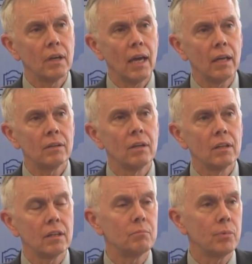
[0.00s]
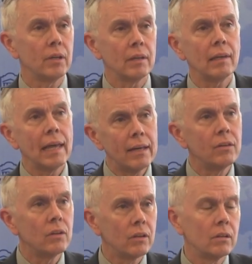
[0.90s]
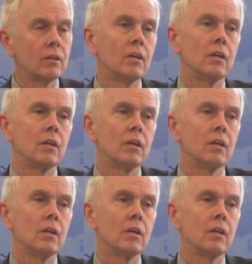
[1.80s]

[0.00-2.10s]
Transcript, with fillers: And that Britain led the,